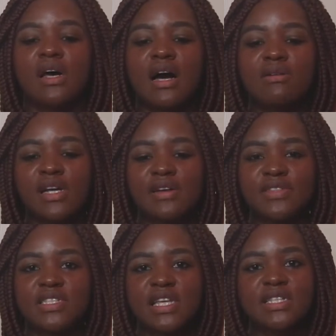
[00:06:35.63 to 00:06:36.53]
I would have
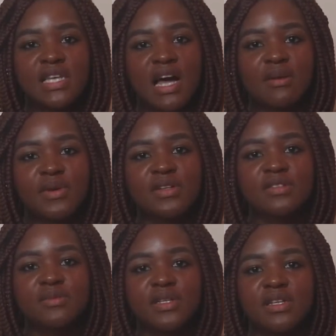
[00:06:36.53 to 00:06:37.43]
to set
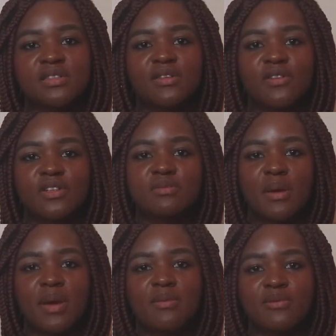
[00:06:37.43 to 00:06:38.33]
timers because, of course,
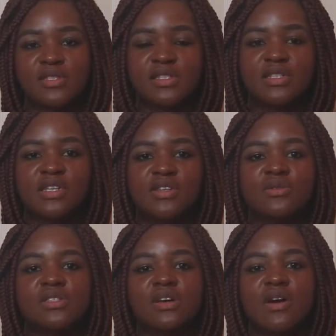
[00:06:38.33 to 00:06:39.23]
my baby was in the
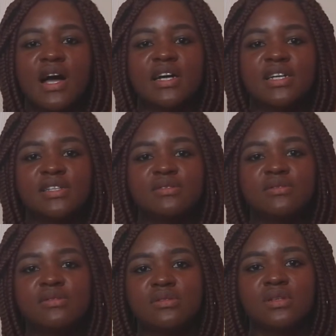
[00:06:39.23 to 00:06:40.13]
NICU, so I
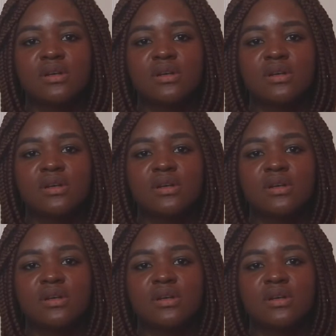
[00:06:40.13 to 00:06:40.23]
couldn't,